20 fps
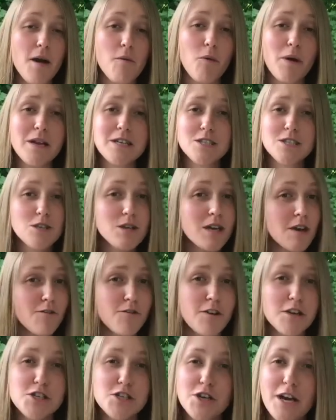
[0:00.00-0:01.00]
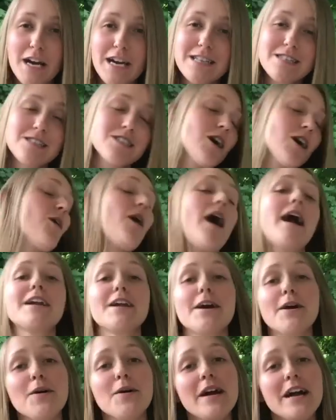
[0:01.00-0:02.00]
We do get frustrated, so I
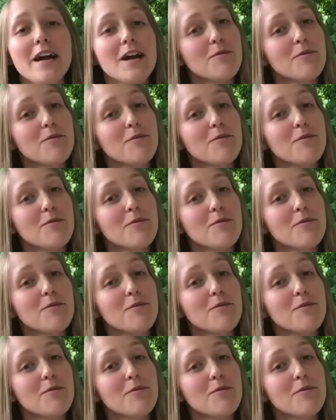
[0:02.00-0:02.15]
know